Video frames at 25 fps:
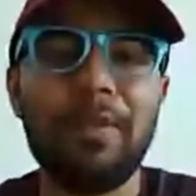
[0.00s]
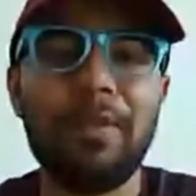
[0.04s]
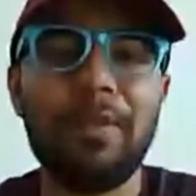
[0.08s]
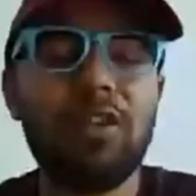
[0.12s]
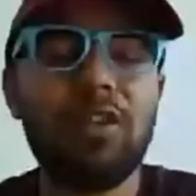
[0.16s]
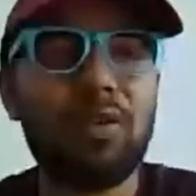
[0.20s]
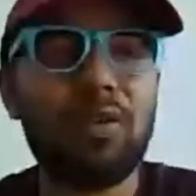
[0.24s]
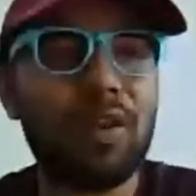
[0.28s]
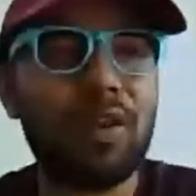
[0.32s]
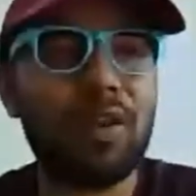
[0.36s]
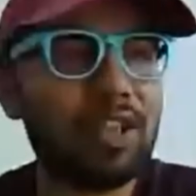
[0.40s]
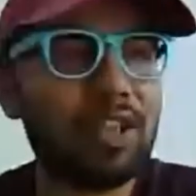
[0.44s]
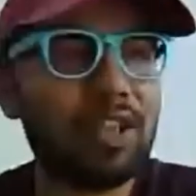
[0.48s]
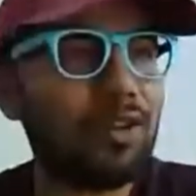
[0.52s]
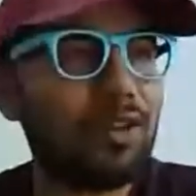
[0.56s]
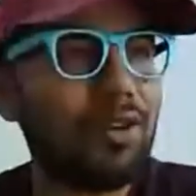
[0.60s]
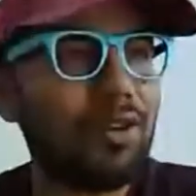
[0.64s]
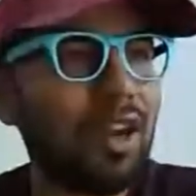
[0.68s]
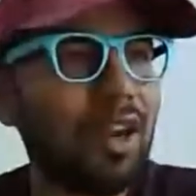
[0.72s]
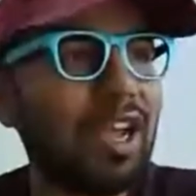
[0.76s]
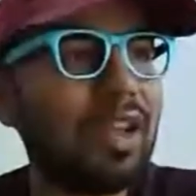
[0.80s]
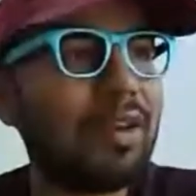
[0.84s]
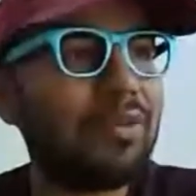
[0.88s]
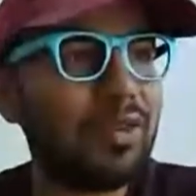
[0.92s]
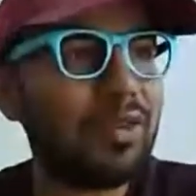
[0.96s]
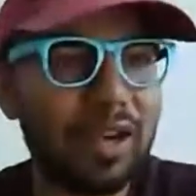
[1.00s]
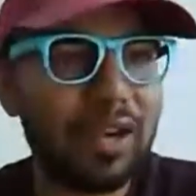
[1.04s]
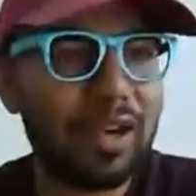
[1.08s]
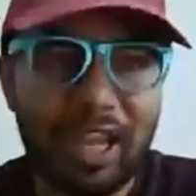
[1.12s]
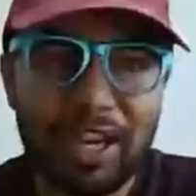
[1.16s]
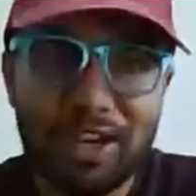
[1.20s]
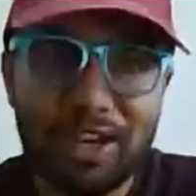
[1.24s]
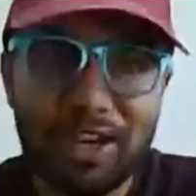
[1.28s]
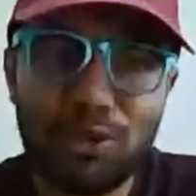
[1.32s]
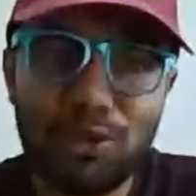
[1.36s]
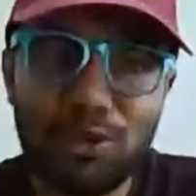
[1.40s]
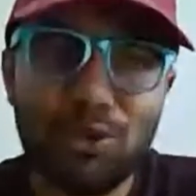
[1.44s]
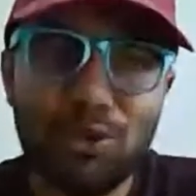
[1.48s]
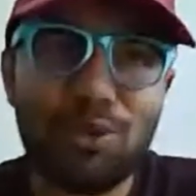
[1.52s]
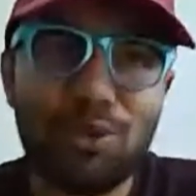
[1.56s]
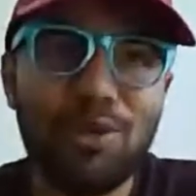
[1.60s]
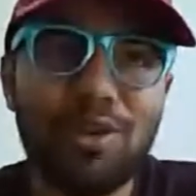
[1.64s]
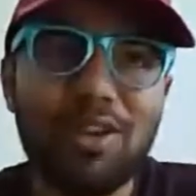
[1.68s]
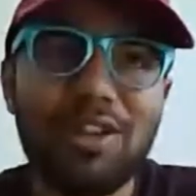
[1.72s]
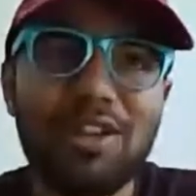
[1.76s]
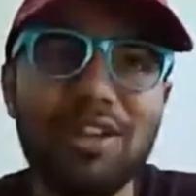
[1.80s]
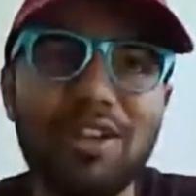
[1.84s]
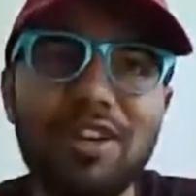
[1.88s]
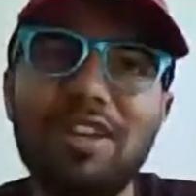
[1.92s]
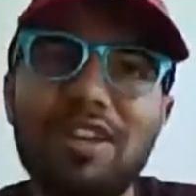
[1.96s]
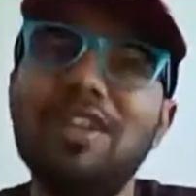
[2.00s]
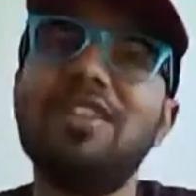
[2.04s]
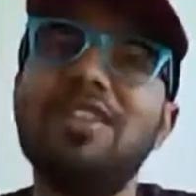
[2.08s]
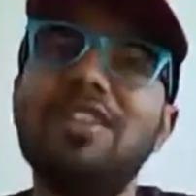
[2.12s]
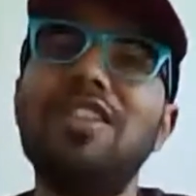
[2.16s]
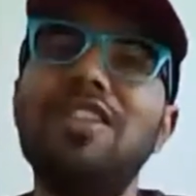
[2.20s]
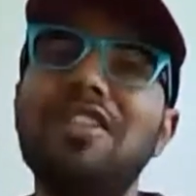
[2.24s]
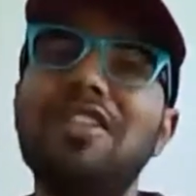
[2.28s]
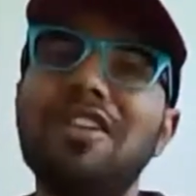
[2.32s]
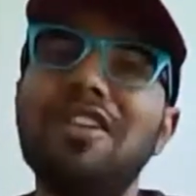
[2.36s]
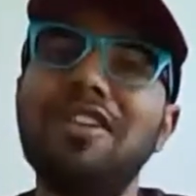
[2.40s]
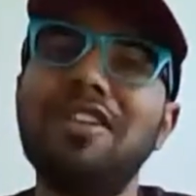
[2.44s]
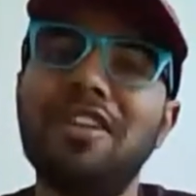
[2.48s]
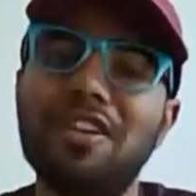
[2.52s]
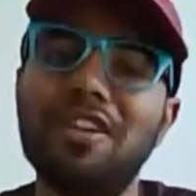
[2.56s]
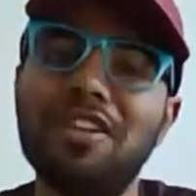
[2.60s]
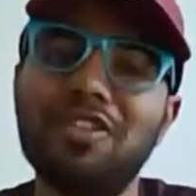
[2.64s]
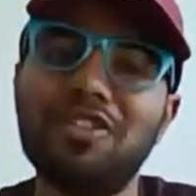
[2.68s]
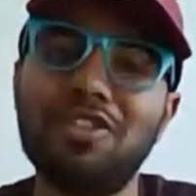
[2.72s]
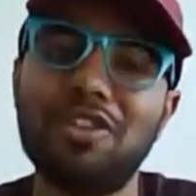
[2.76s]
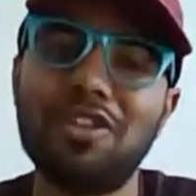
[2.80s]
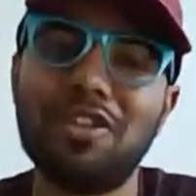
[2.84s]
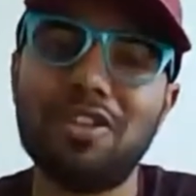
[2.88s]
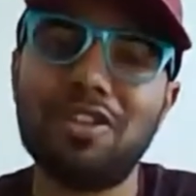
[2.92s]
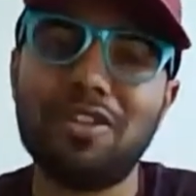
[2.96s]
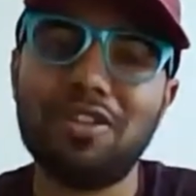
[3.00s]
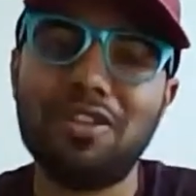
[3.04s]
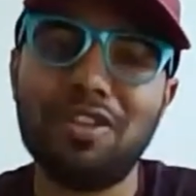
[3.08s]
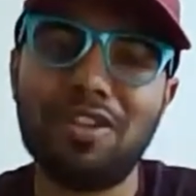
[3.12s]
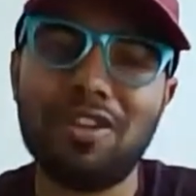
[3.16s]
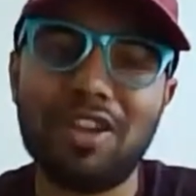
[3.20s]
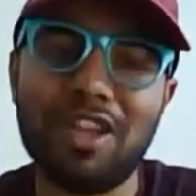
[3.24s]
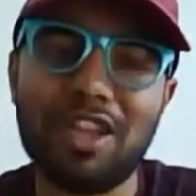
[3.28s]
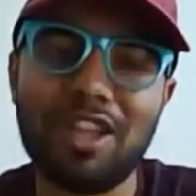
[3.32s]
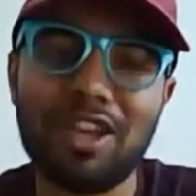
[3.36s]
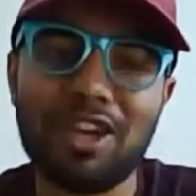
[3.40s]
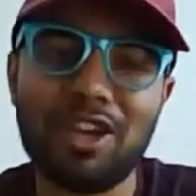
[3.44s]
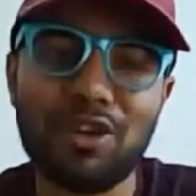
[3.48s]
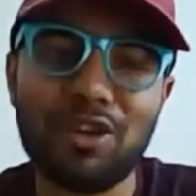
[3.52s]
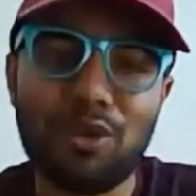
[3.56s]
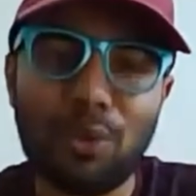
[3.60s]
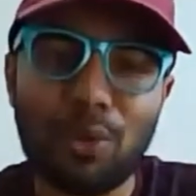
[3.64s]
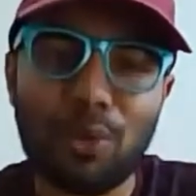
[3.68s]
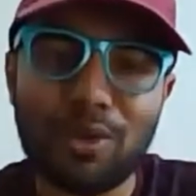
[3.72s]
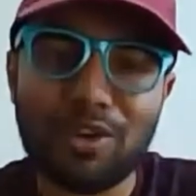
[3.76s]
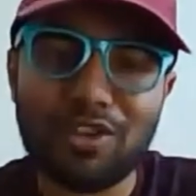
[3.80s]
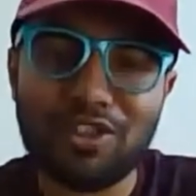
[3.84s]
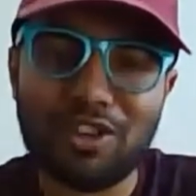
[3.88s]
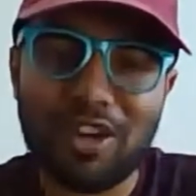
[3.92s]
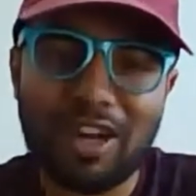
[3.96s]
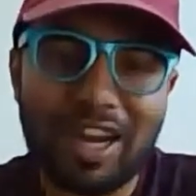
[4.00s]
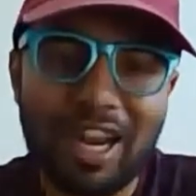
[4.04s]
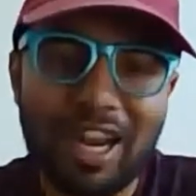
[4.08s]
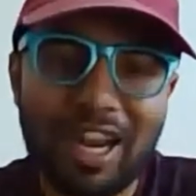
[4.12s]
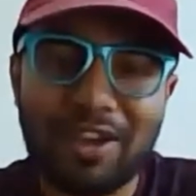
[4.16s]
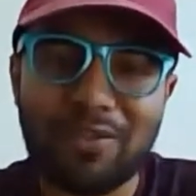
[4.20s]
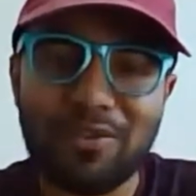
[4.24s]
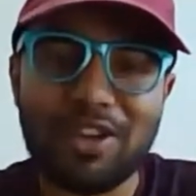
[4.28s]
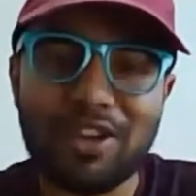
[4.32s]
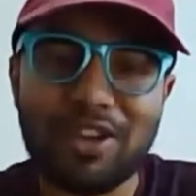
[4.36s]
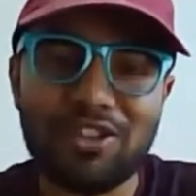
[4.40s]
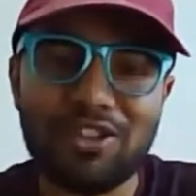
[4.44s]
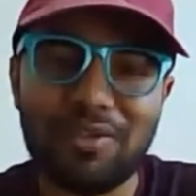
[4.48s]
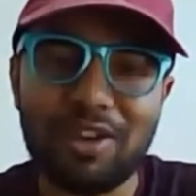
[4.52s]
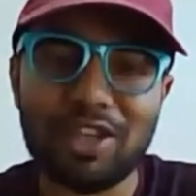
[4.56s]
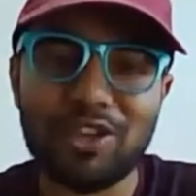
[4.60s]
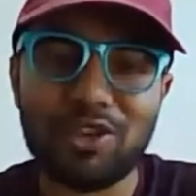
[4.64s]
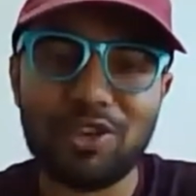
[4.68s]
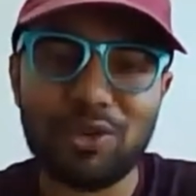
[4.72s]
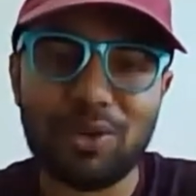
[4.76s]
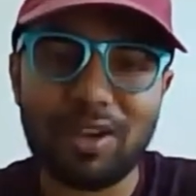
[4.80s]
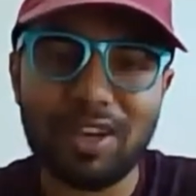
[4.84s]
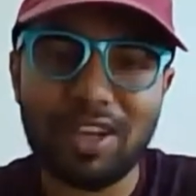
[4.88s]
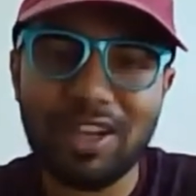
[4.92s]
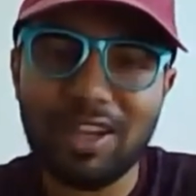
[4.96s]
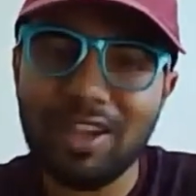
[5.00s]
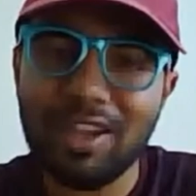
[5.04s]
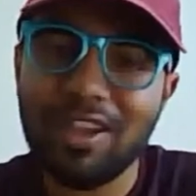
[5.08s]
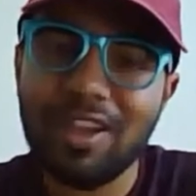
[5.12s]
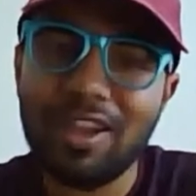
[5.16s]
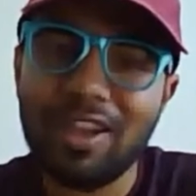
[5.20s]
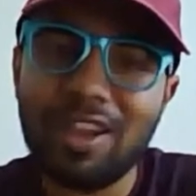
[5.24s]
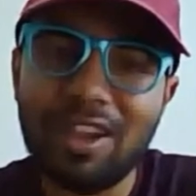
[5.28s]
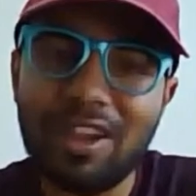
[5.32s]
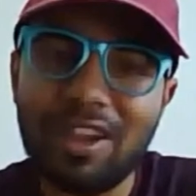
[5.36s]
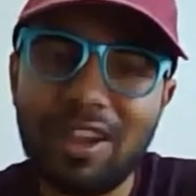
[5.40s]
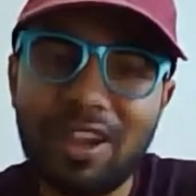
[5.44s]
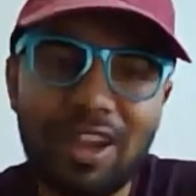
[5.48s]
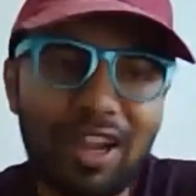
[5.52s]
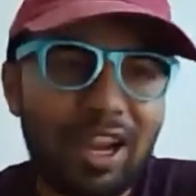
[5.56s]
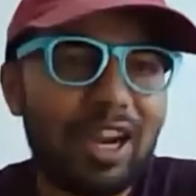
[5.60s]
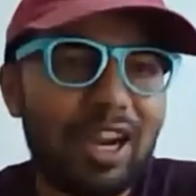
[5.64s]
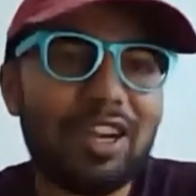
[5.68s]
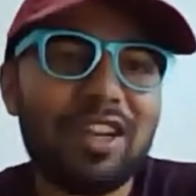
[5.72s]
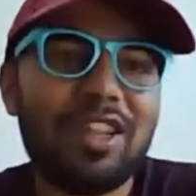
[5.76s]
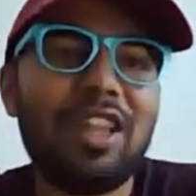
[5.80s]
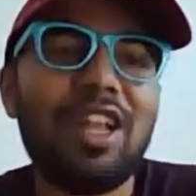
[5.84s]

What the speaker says: So I thought I would like to read this literature in its original language eventually, and